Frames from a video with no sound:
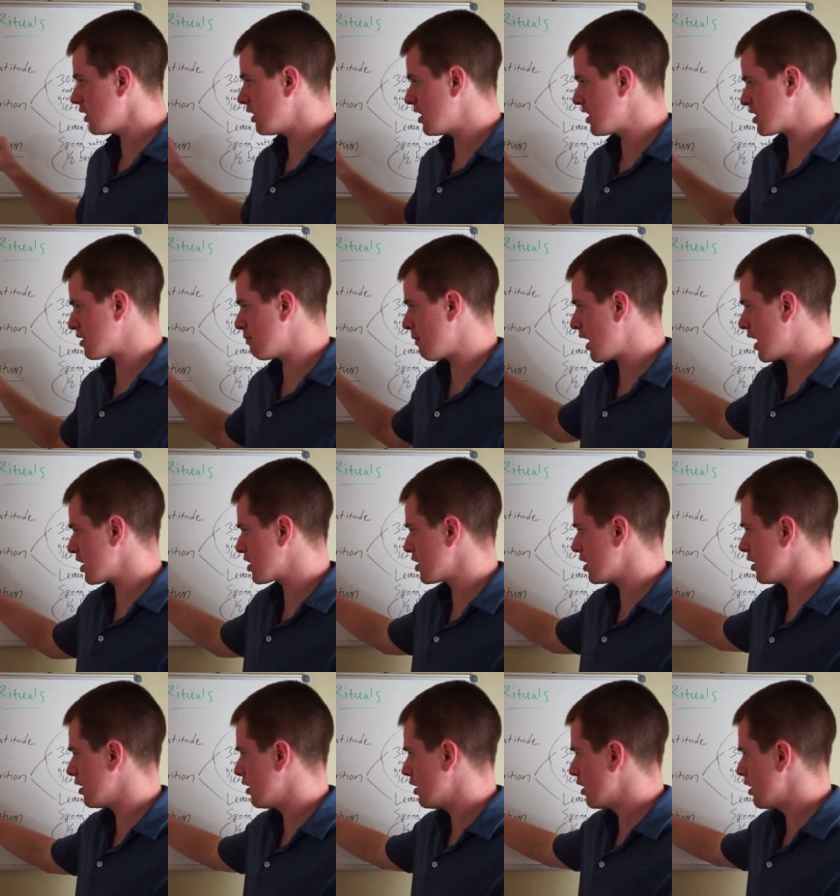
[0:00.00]
is
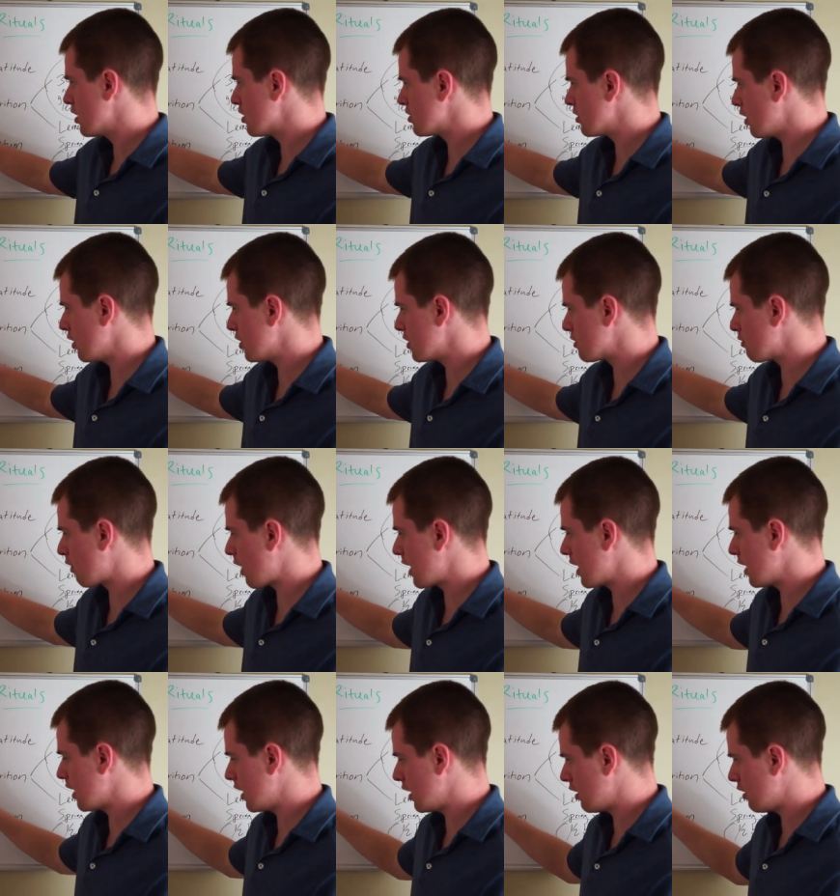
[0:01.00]
matcha. So I'll just
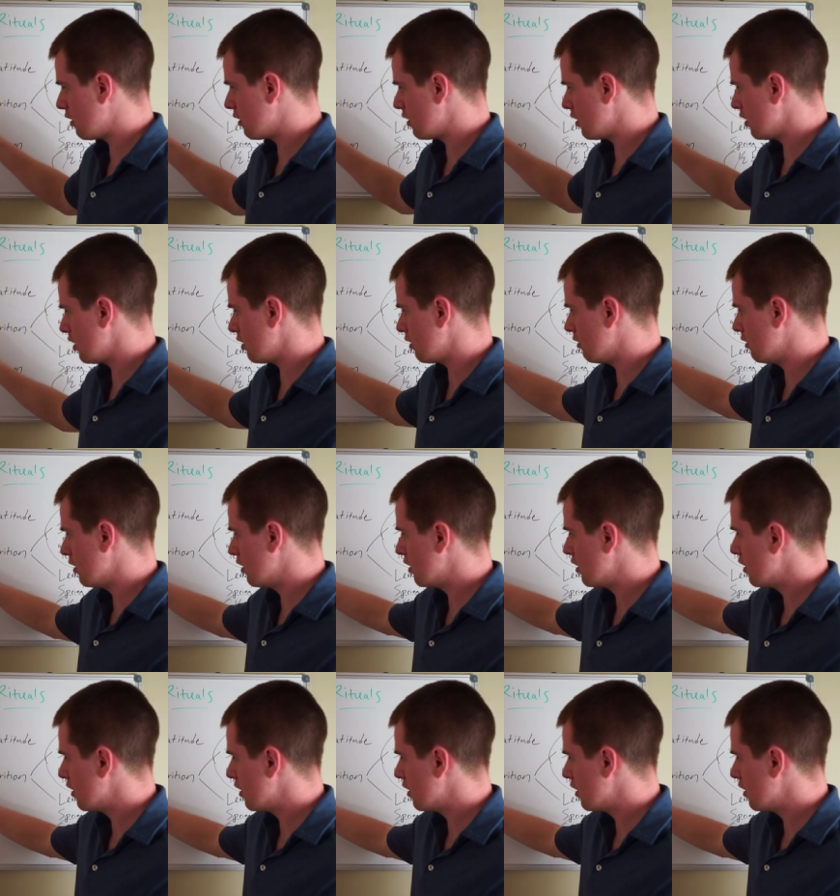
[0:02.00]
write it here. Uh-oh.